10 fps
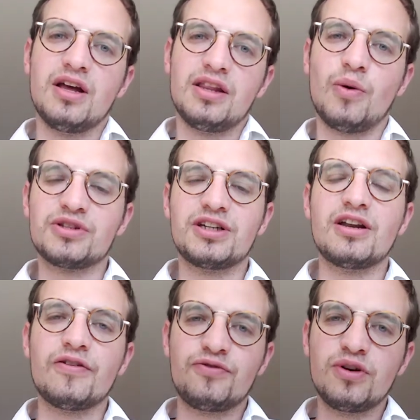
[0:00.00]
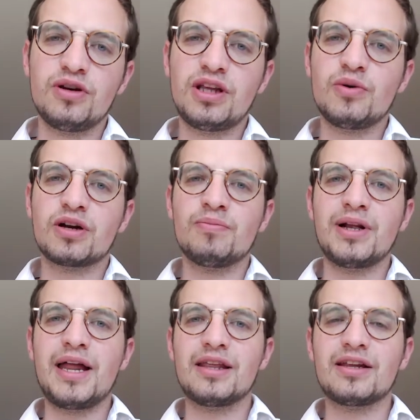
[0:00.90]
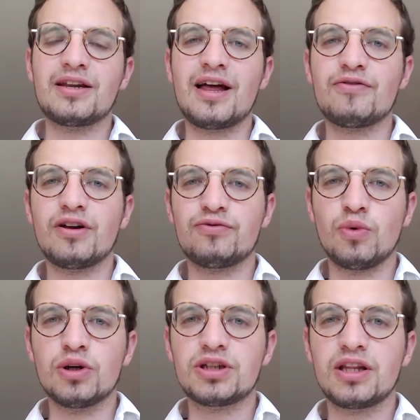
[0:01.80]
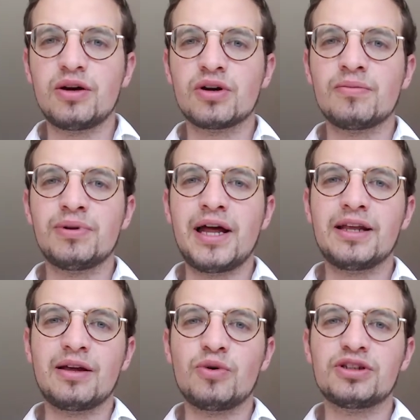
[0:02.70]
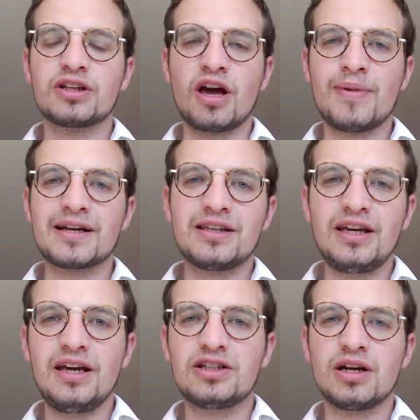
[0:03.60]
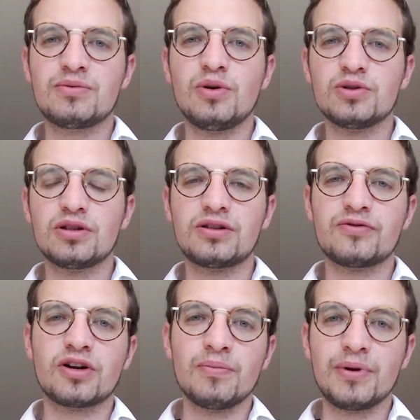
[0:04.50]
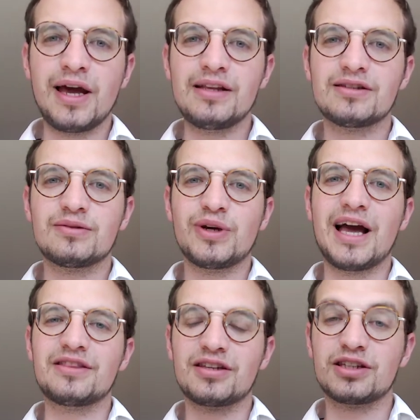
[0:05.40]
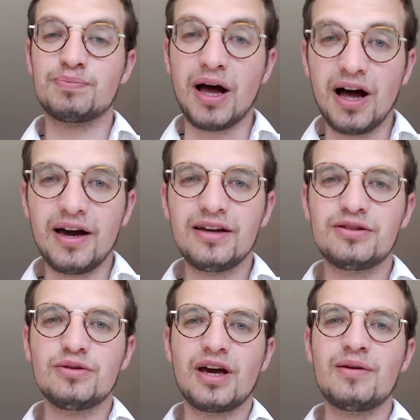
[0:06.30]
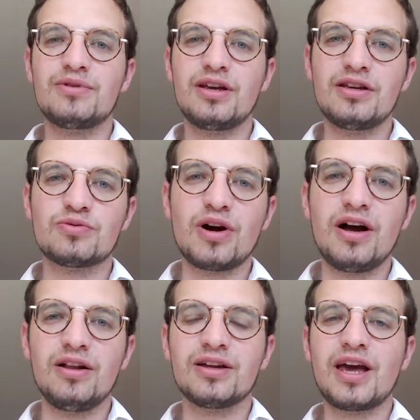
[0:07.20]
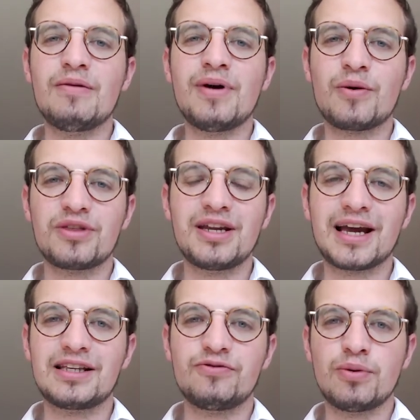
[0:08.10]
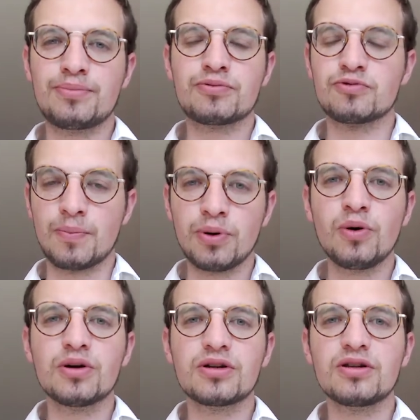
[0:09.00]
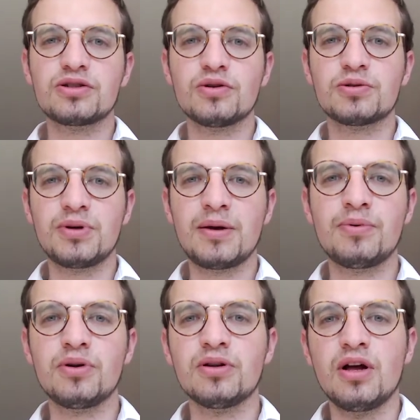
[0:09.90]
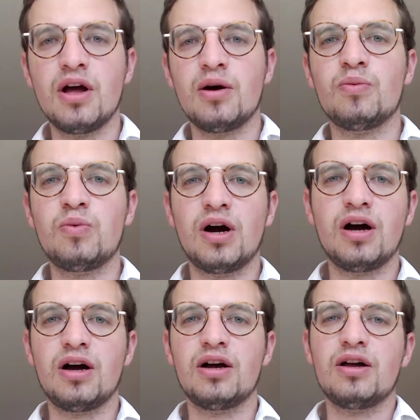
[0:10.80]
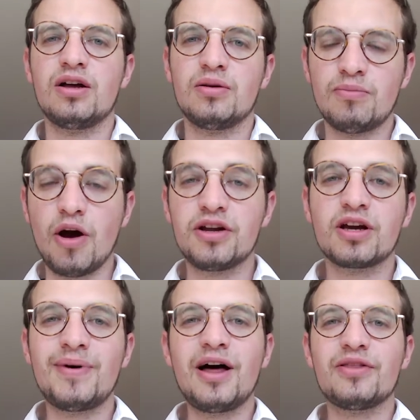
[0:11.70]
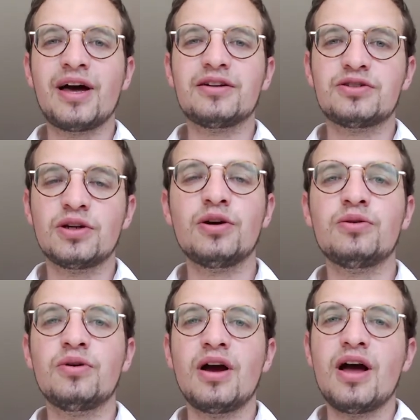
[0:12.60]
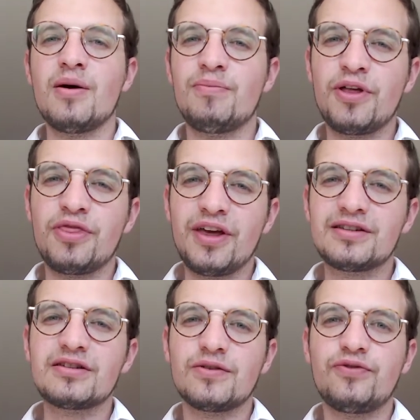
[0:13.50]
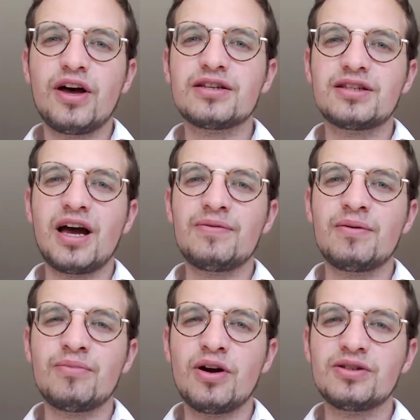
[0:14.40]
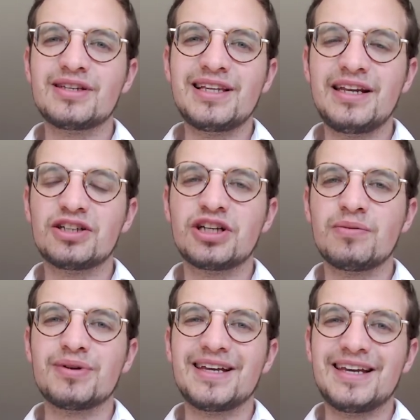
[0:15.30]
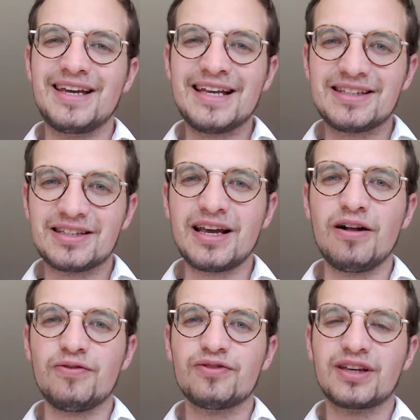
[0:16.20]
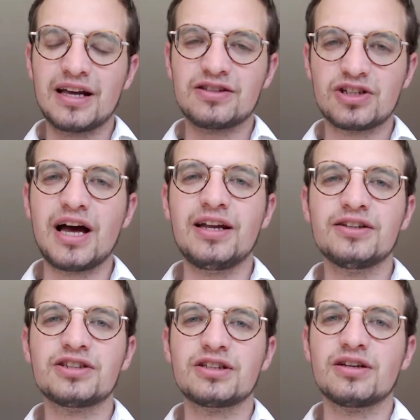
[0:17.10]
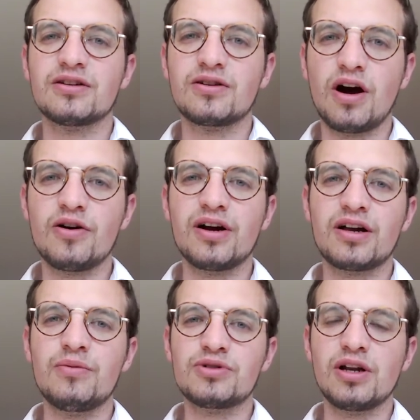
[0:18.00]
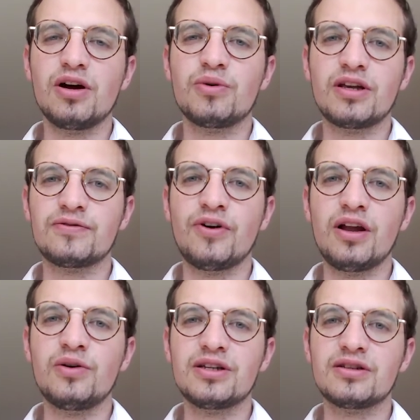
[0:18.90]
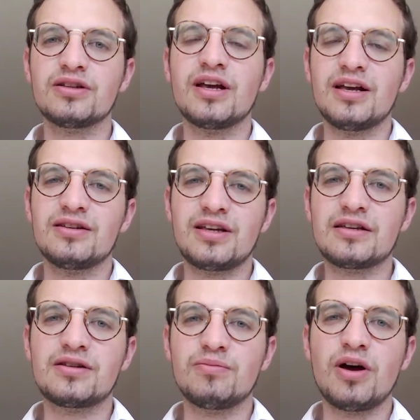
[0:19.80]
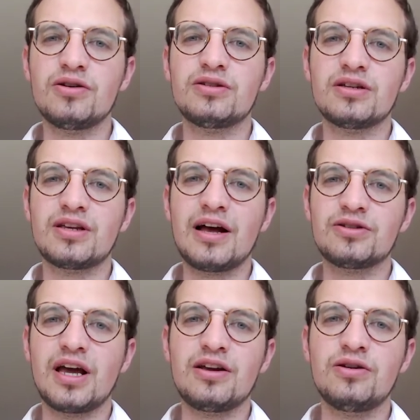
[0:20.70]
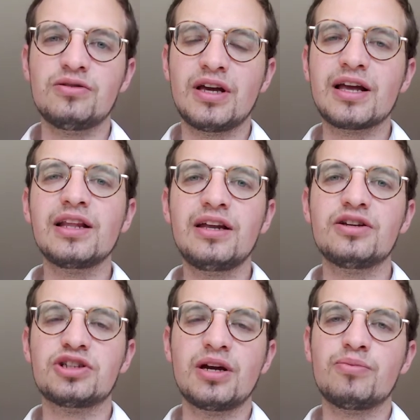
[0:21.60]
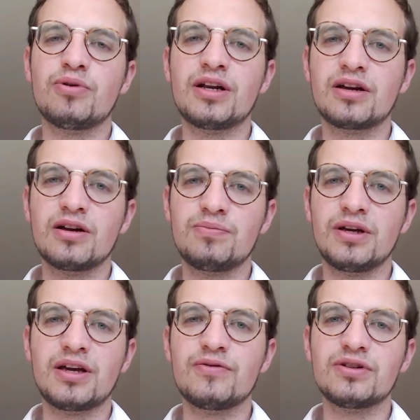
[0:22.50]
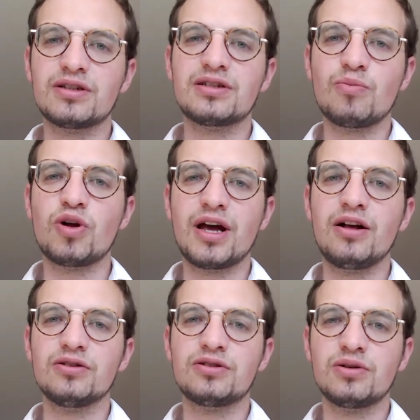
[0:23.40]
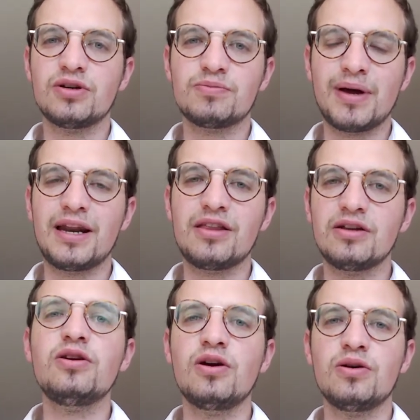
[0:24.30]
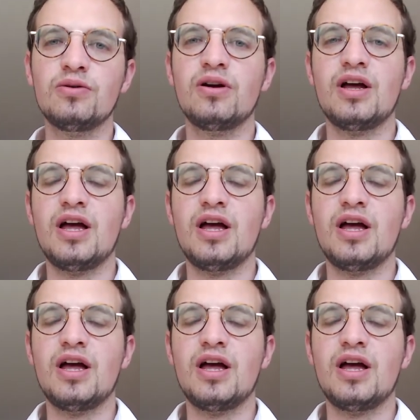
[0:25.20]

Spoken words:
there wasn't enough food, they were complaining they didn't have enough water, they were complaining they wanted to go back to Egypt, all sorts of different complaints. We had the spies who came to Israel and came back with a negative report, and the Jewish people were moaning about that too. But this is the first time that Moses' leadership itself gets challenged. And Korach comes along with his followers and says to Moses, "How dare you take leadership when it could be given to someone else who is better than you?"